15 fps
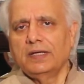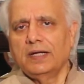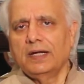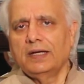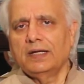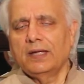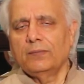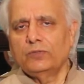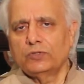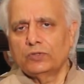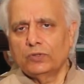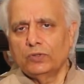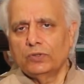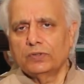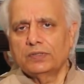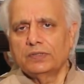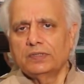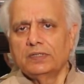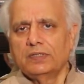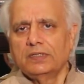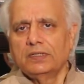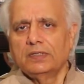And I'm sure
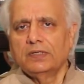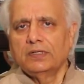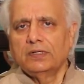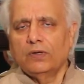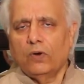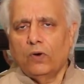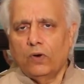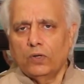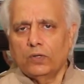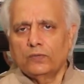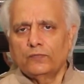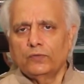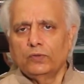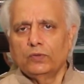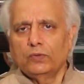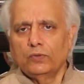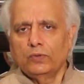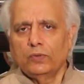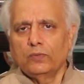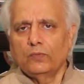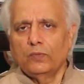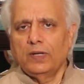all of you
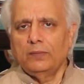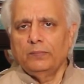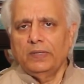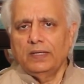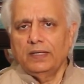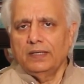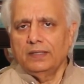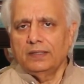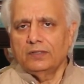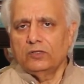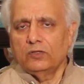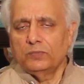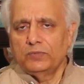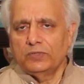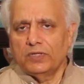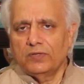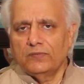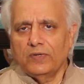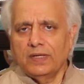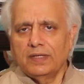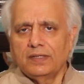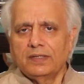will be
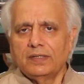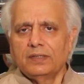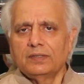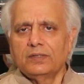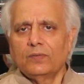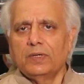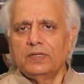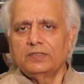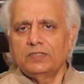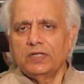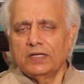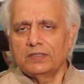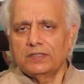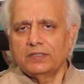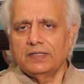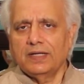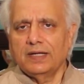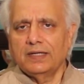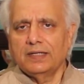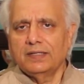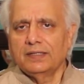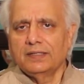observing the World Theatre
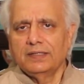Day